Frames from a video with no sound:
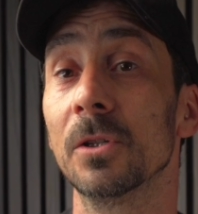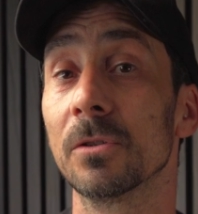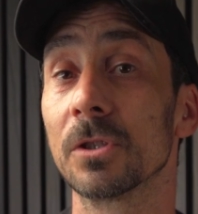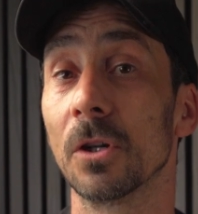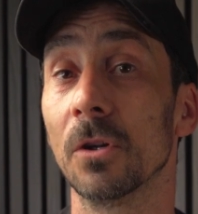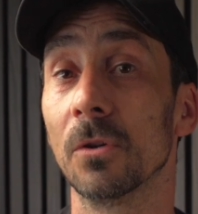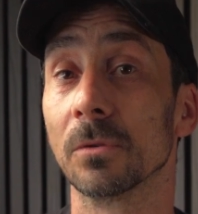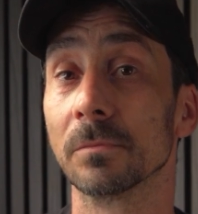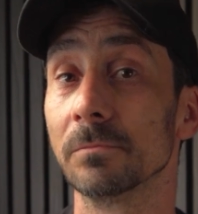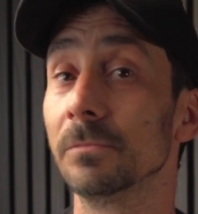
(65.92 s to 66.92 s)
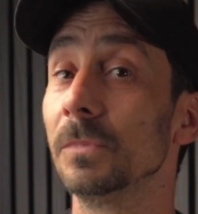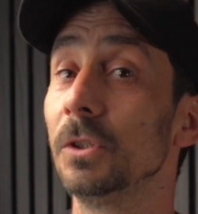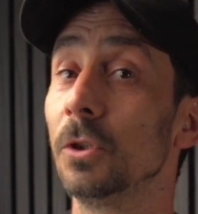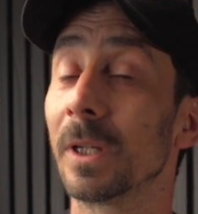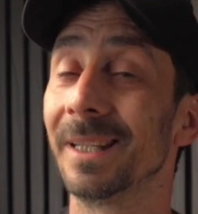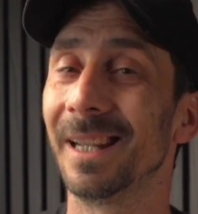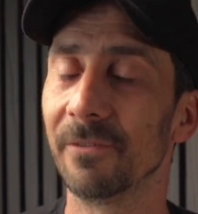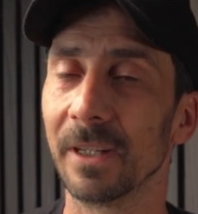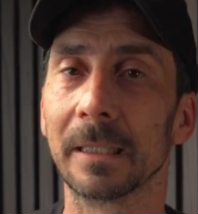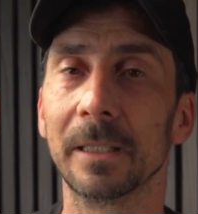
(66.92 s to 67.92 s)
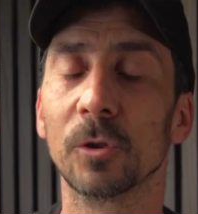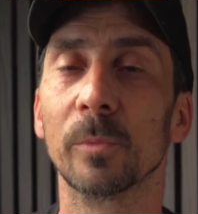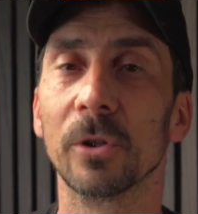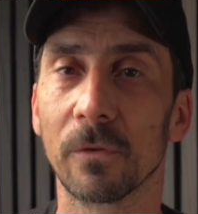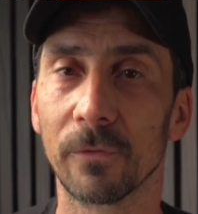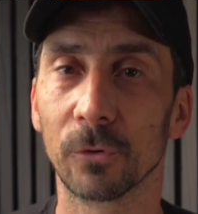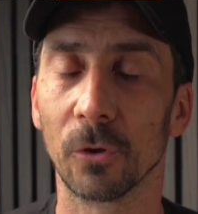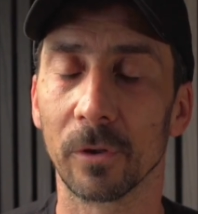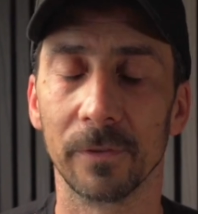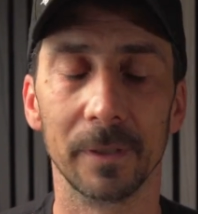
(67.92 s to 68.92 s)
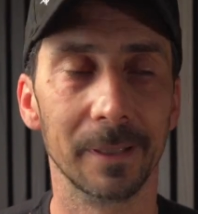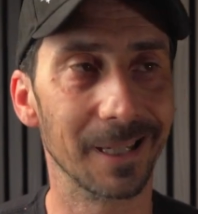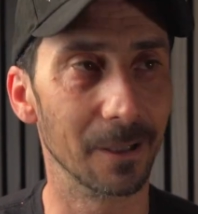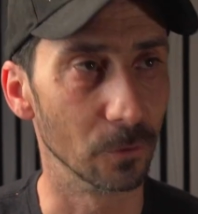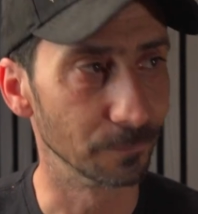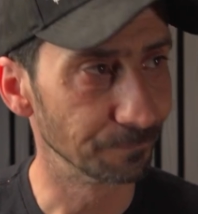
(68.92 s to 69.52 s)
so you can elevate a little bit your photography. Now,